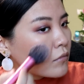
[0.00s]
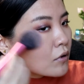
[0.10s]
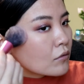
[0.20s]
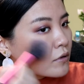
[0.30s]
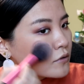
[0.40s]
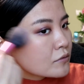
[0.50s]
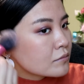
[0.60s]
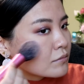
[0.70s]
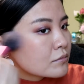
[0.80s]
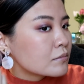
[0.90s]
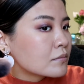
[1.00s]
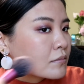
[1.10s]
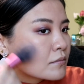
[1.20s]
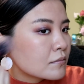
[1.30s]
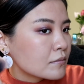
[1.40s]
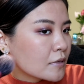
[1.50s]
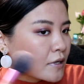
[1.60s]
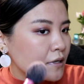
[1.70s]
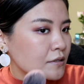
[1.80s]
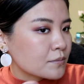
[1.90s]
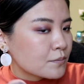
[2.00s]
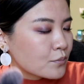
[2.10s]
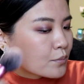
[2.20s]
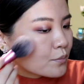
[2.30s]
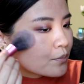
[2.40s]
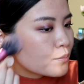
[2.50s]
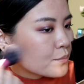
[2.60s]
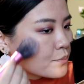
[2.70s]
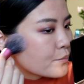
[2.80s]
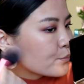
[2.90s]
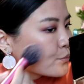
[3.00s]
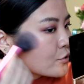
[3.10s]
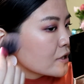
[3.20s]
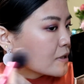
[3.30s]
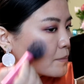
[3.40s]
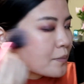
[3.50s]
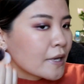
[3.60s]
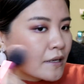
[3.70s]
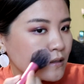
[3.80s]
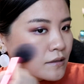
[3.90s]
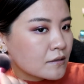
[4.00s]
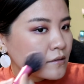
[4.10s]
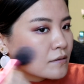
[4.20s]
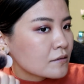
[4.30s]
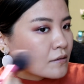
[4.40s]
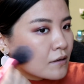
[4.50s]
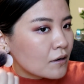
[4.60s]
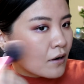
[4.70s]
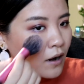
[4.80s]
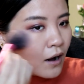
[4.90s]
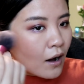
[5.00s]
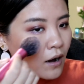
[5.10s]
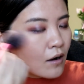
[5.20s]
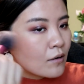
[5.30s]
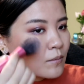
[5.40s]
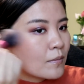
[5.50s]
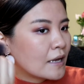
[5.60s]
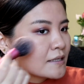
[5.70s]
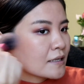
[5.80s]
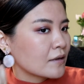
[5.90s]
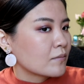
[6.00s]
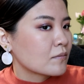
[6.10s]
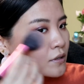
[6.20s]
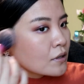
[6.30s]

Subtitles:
Oh, this is pretty pink on my skin.